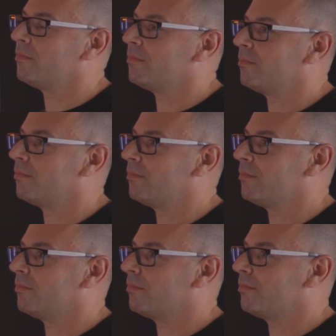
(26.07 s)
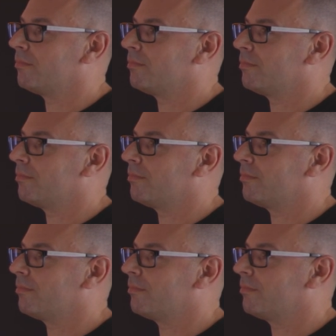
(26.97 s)

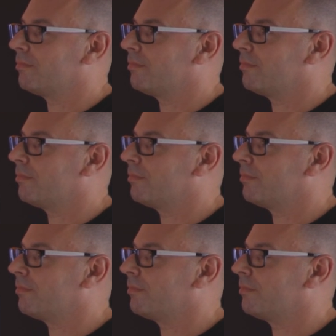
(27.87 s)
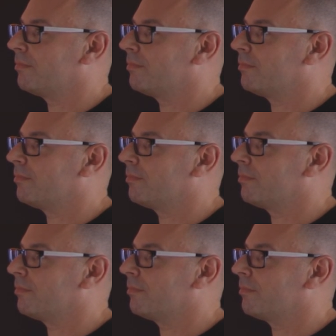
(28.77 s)
This person isn't speaking.